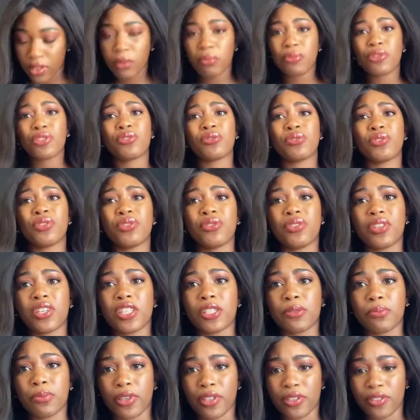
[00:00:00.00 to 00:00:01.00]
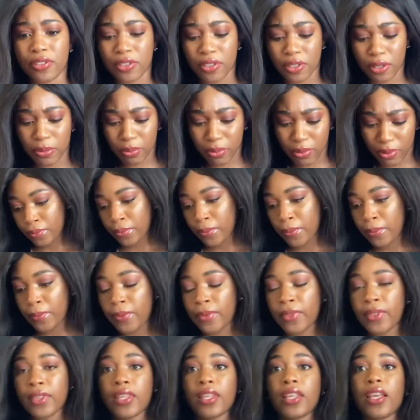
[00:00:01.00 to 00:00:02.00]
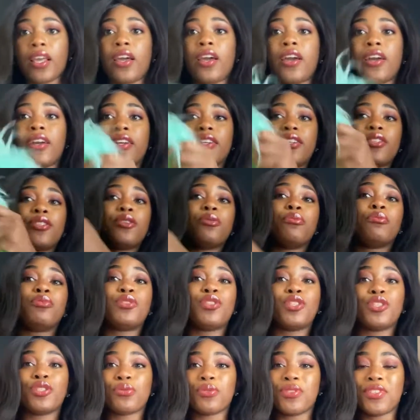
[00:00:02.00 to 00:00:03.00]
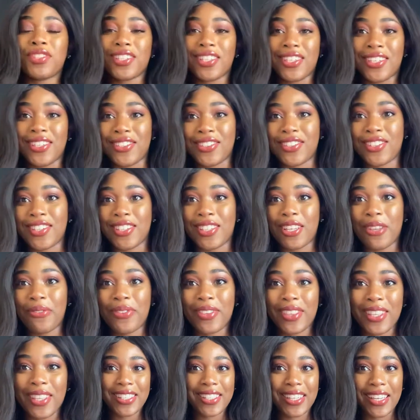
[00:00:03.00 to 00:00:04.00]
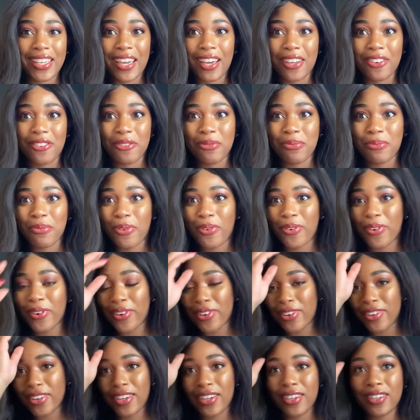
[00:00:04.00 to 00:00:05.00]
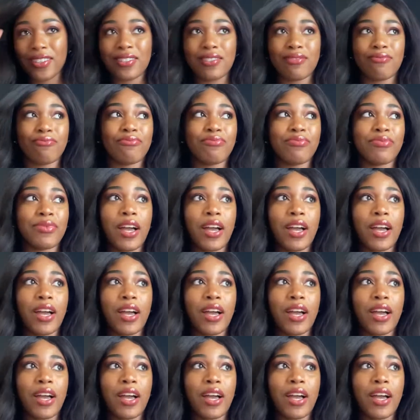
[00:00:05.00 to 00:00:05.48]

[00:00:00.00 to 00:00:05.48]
Let me show it to you guys buttoned up. All right, so to switch gears to something like kind of more um,